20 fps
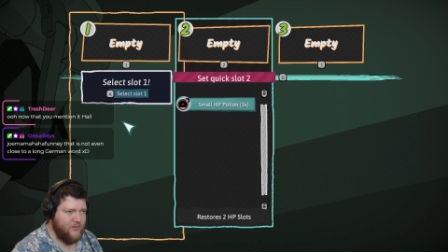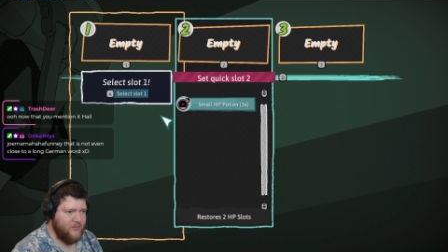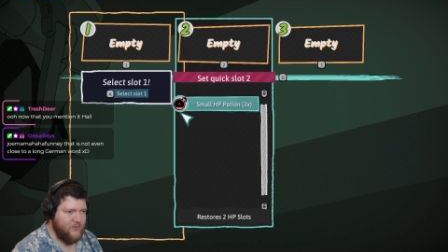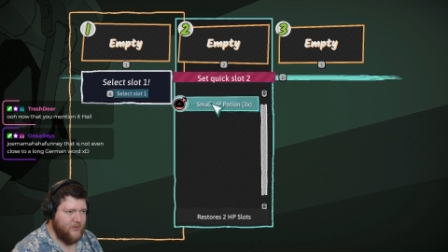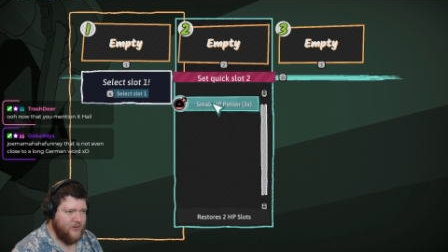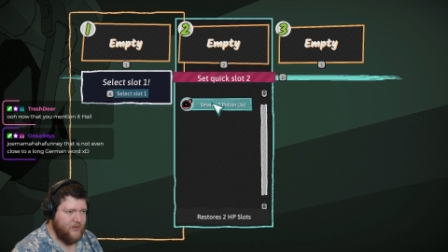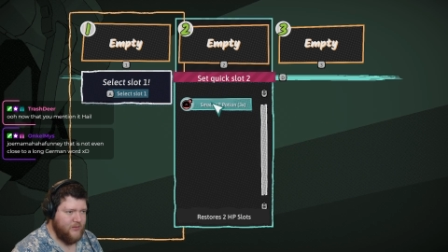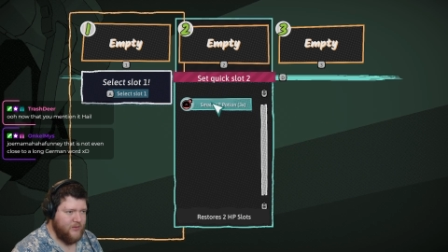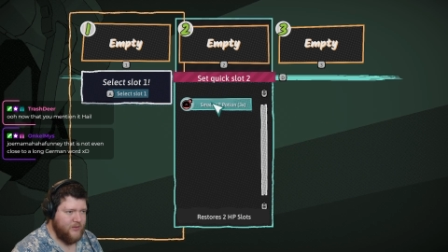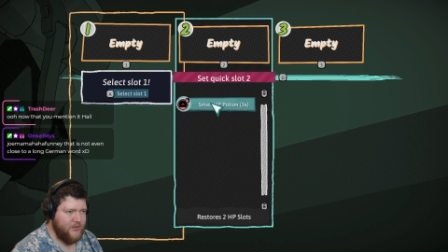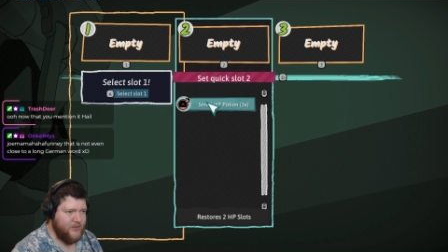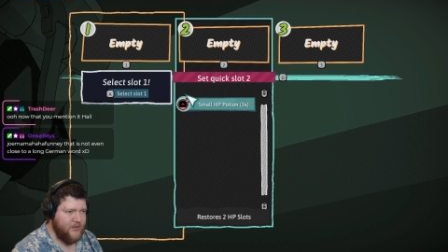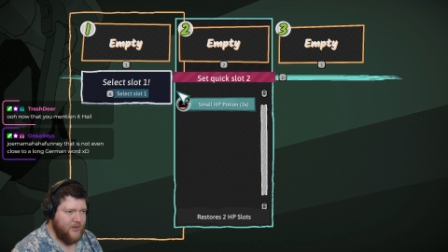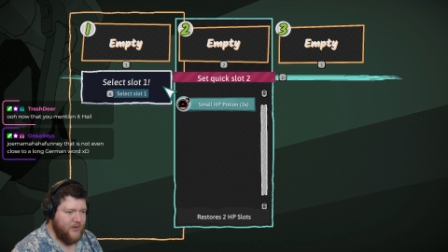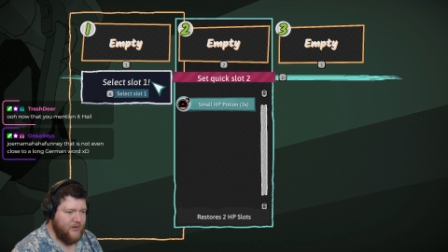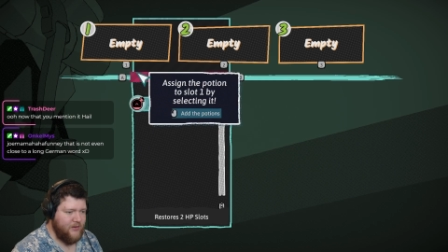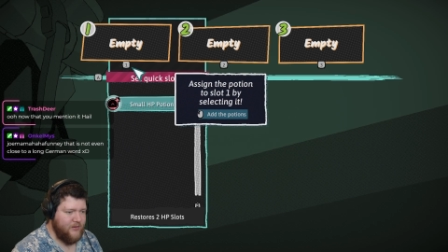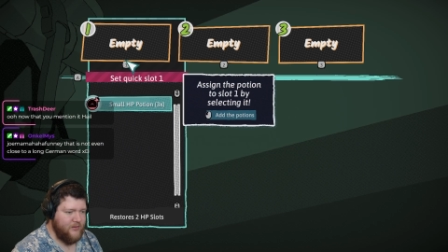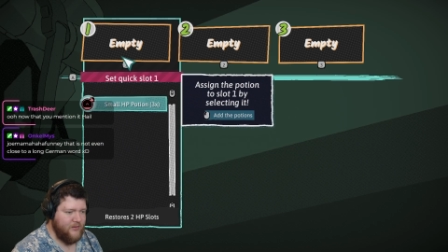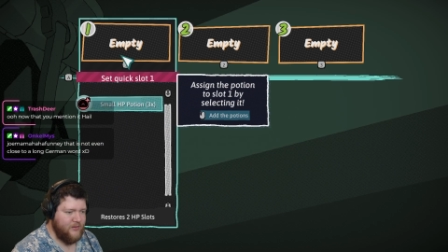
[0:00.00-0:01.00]
Well,
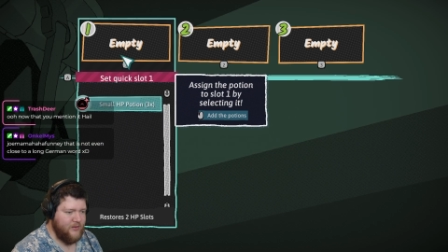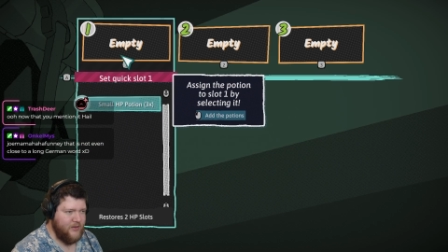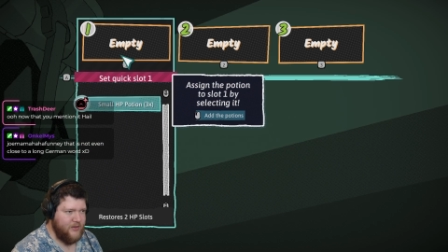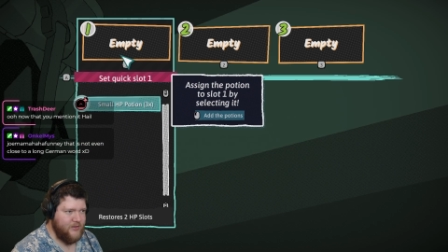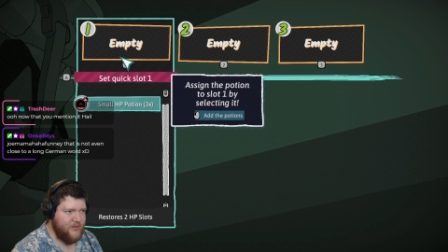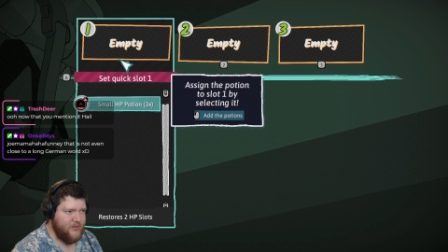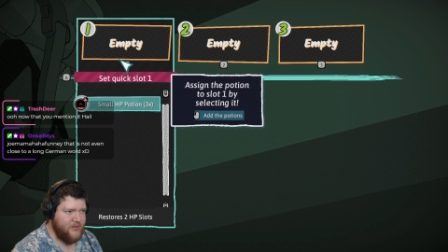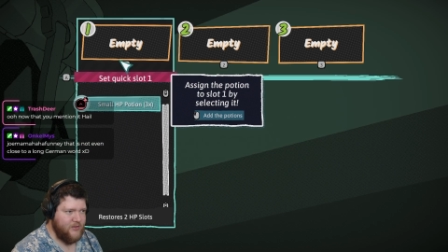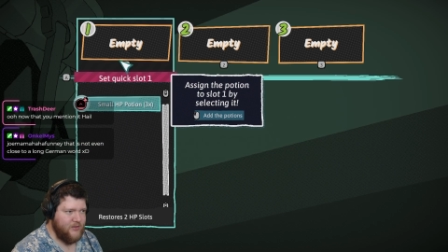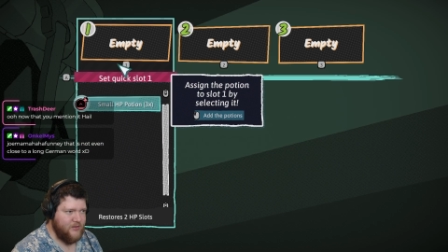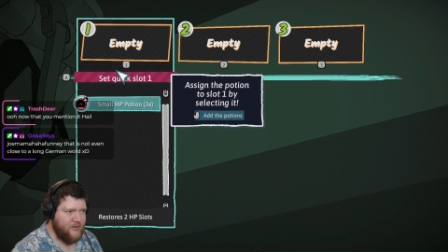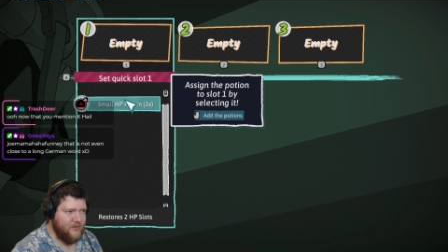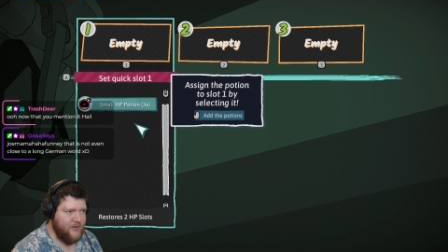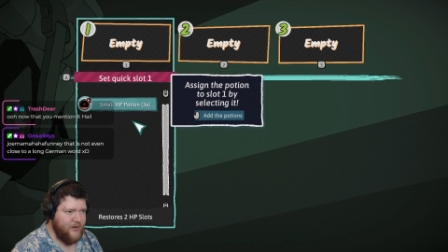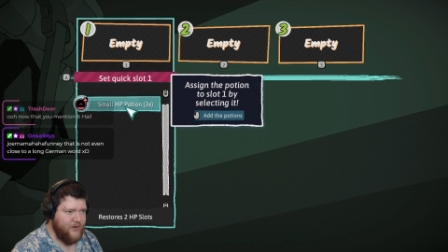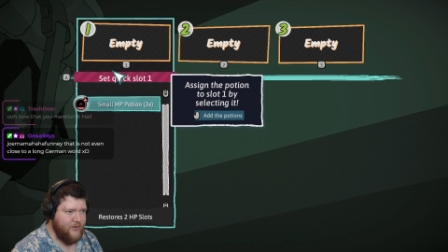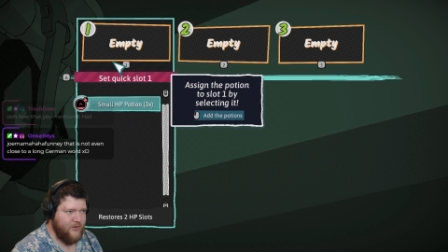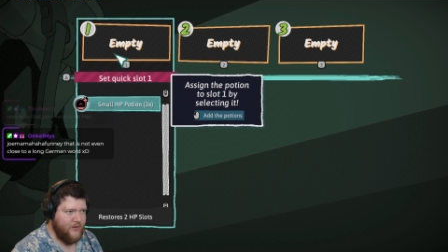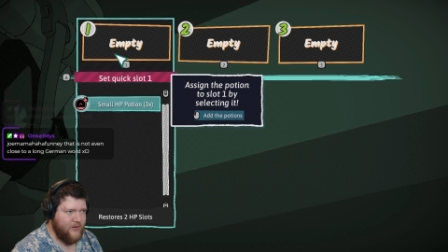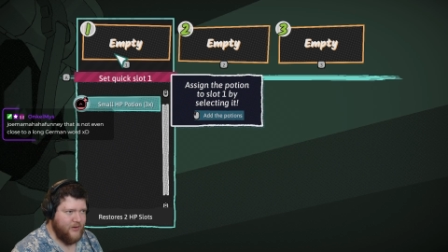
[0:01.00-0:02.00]
assign these to
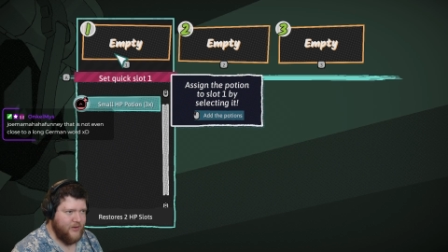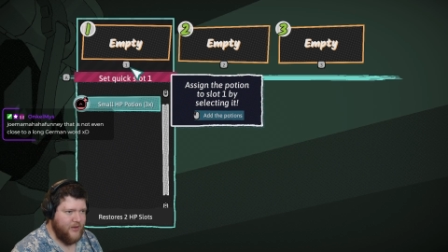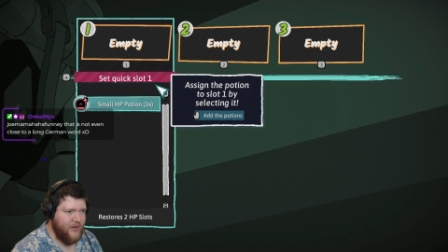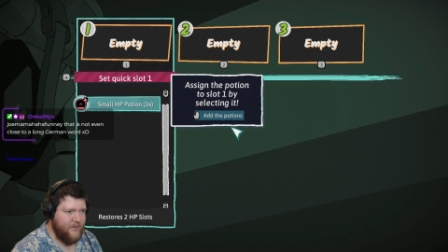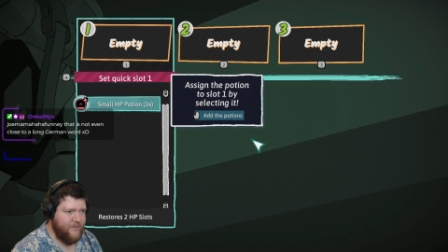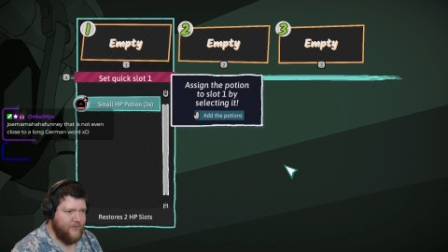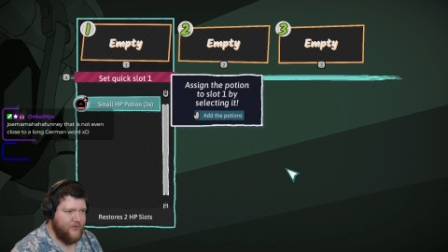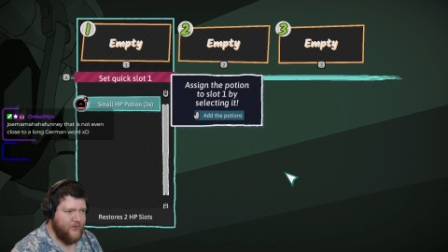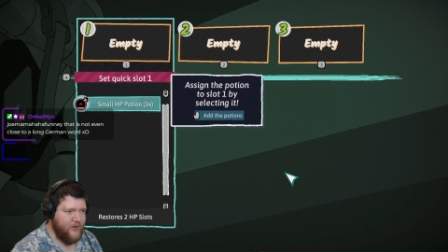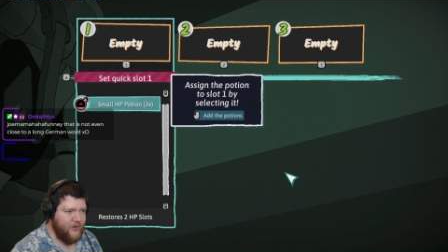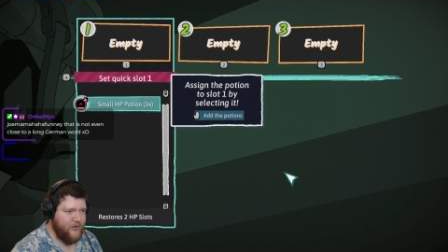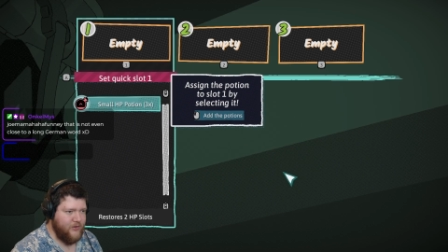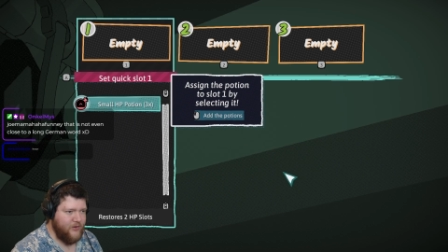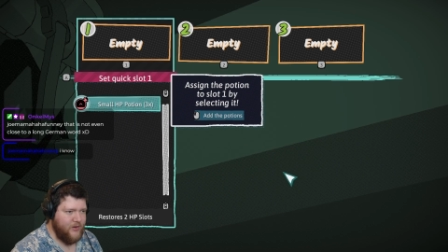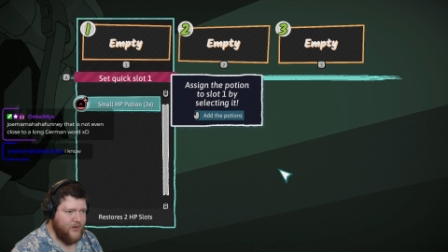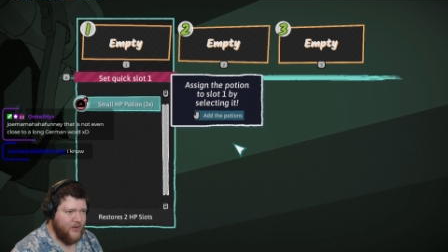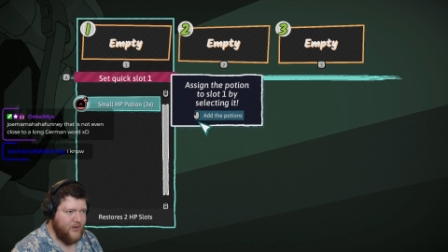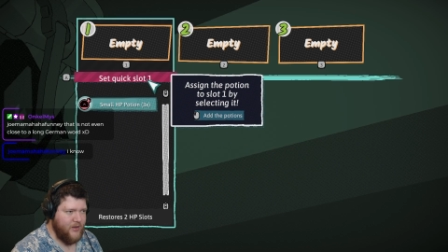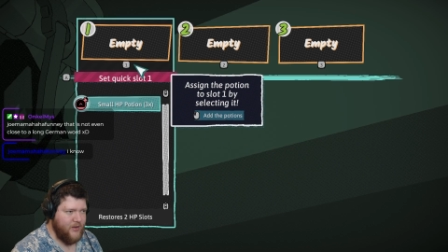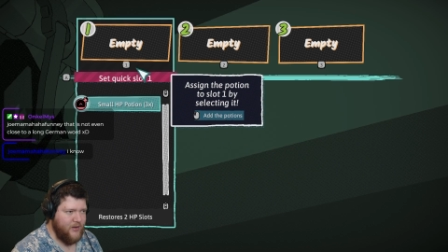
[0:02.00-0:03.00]
there. Okay, very good.
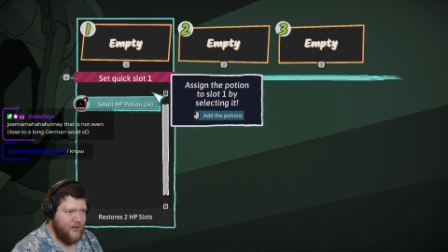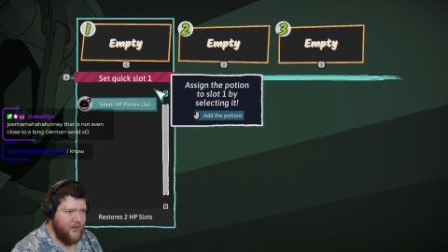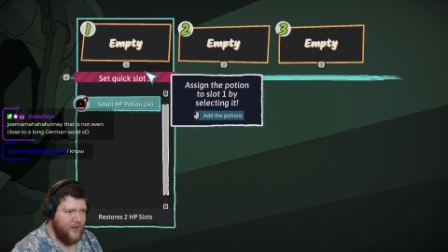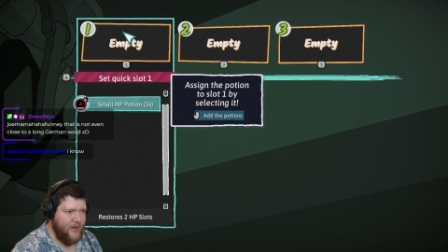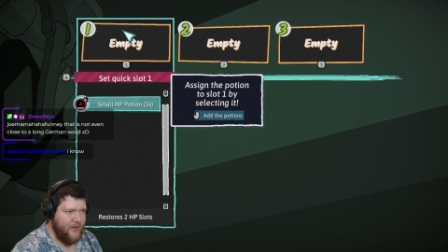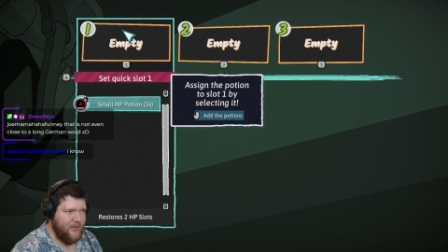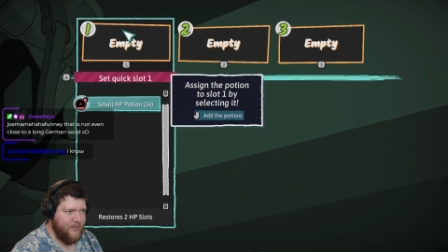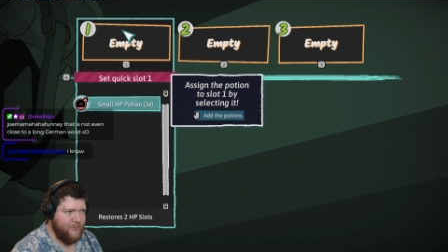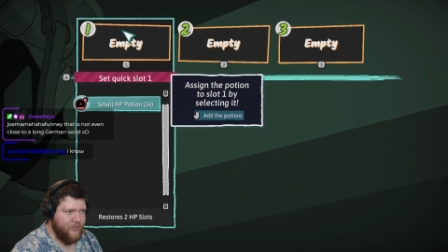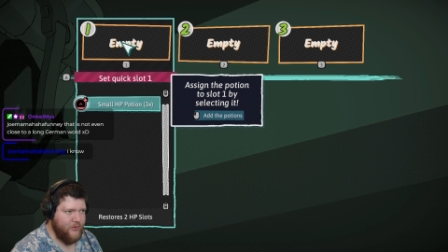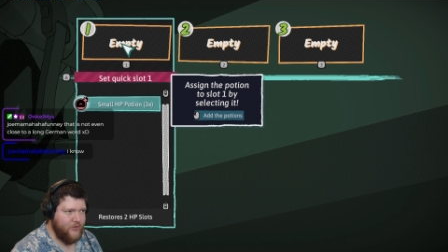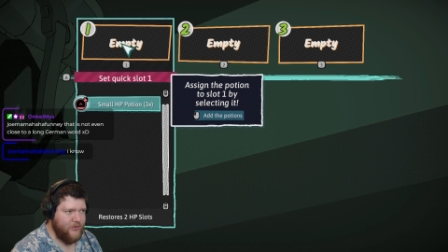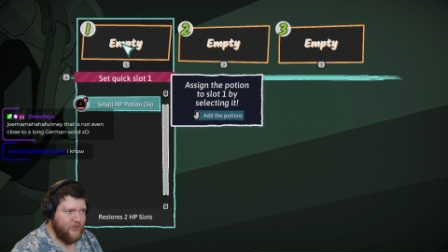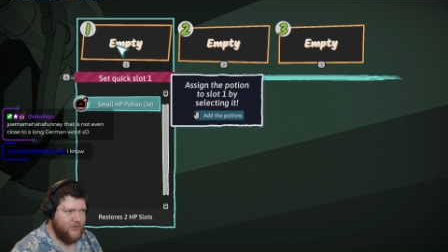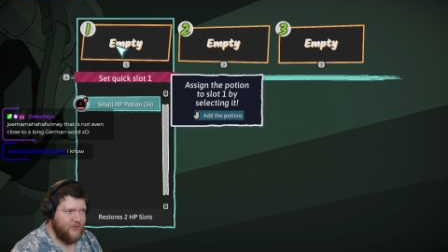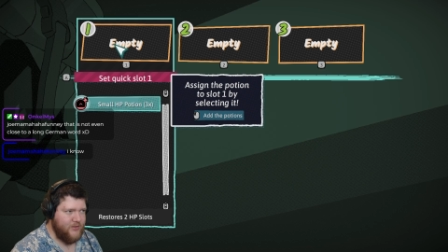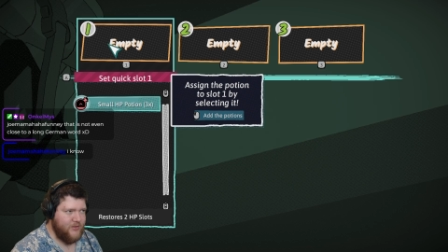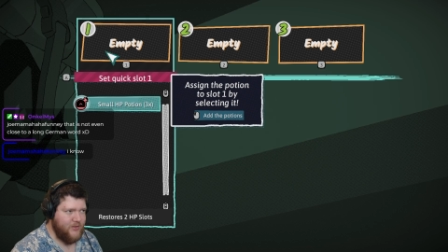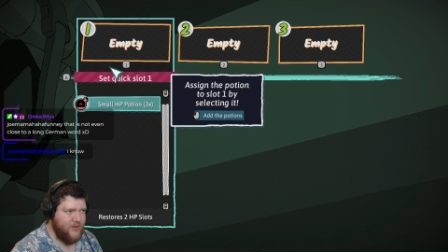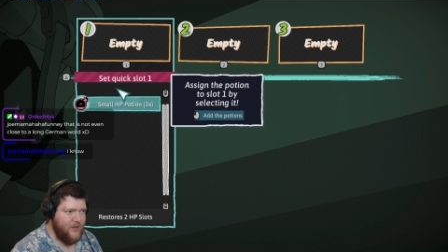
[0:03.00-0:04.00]
Uh-huh, add the
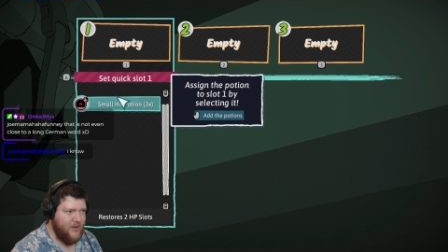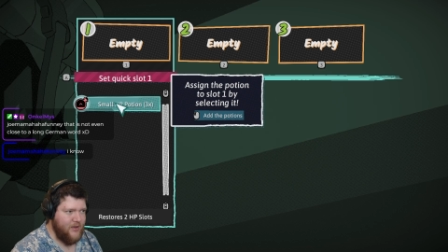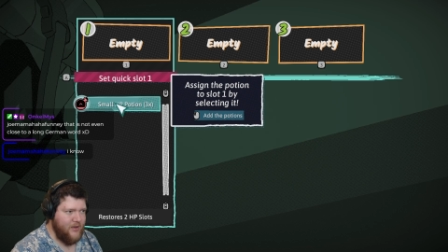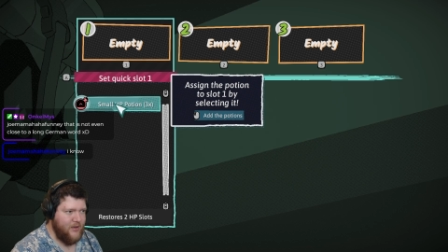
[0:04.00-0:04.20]
potions.